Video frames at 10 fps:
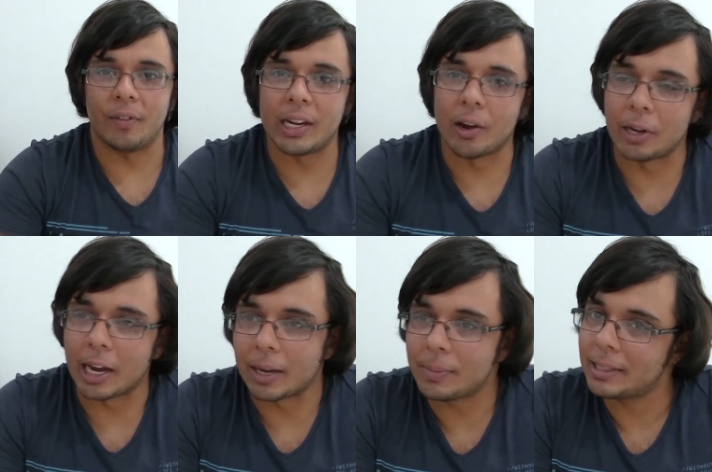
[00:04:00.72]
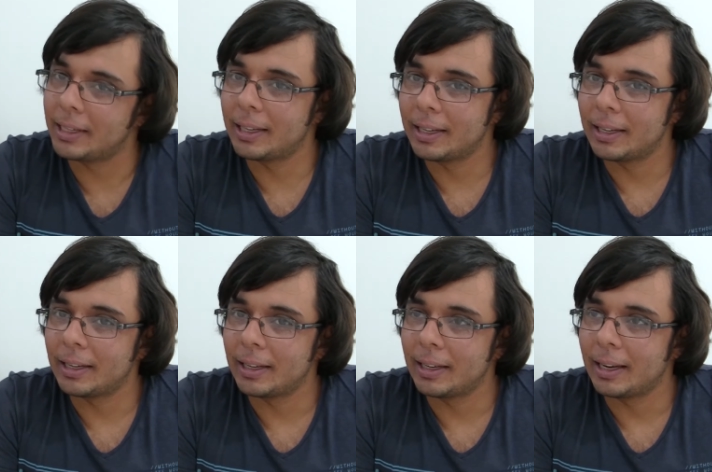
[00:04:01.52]
video games
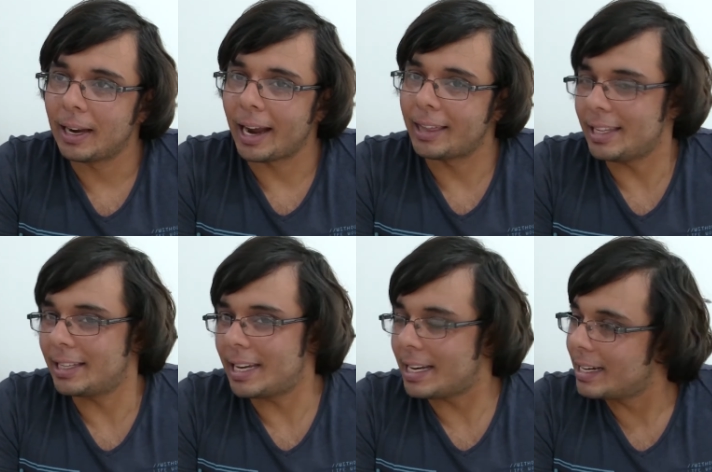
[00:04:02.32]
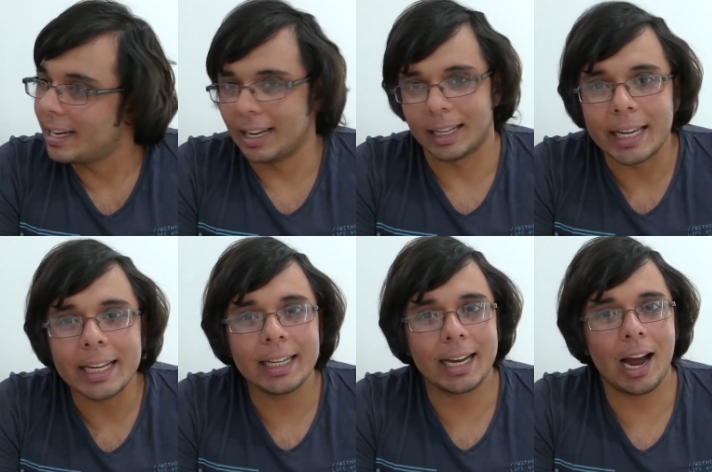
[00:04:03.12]
and this kid
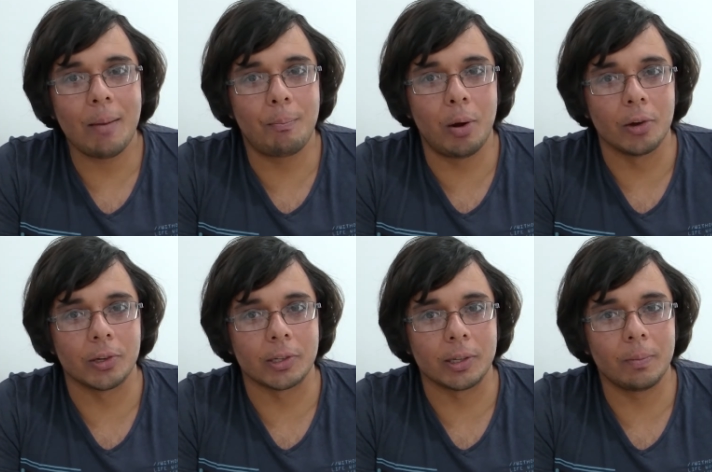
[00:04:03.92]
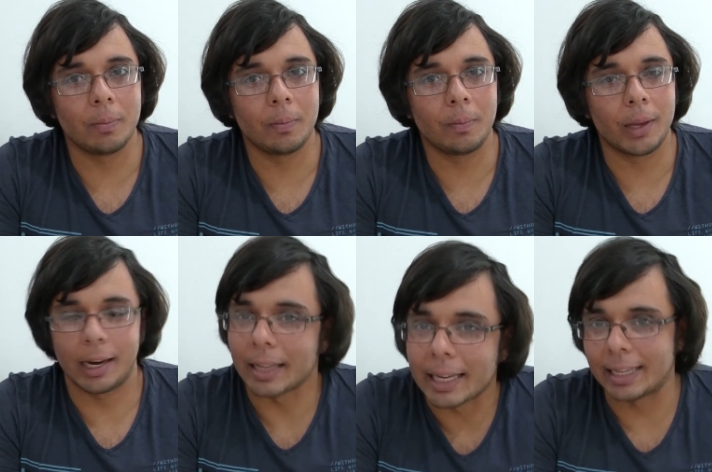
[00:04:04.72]
legally can't purchase it
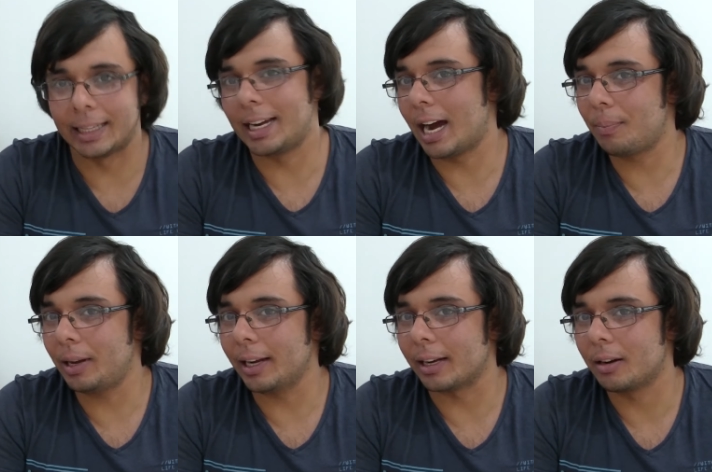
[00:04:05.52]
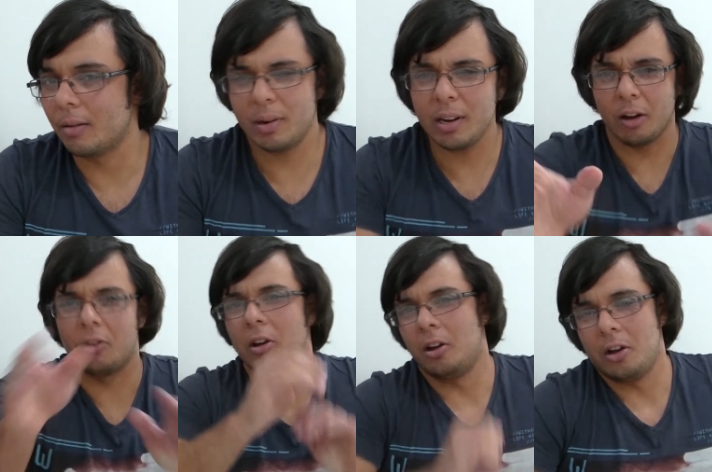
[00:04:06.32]
and legally can't play it. But no,
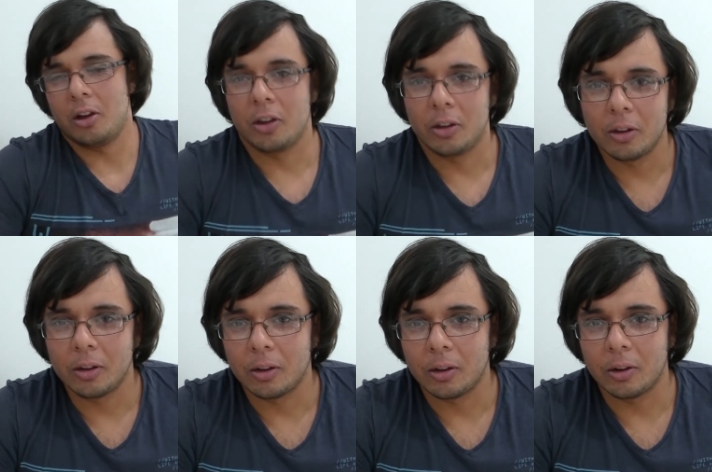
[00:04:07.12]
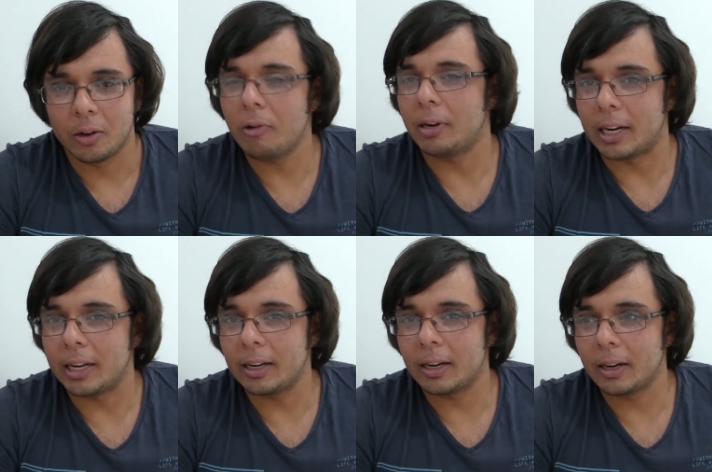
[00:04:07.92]
you're an
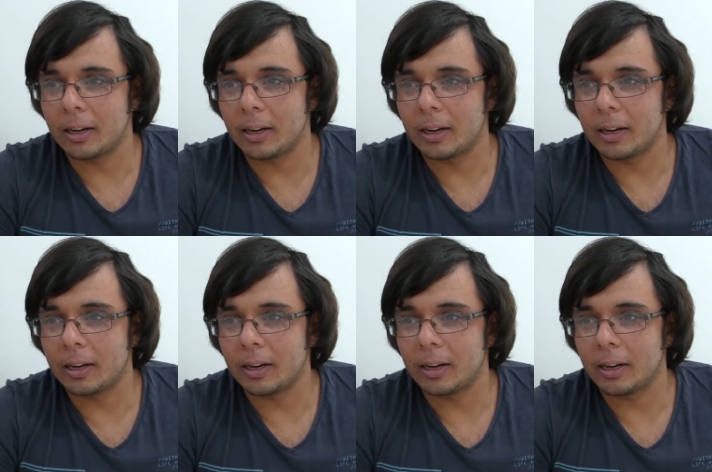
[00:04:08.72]
idiot.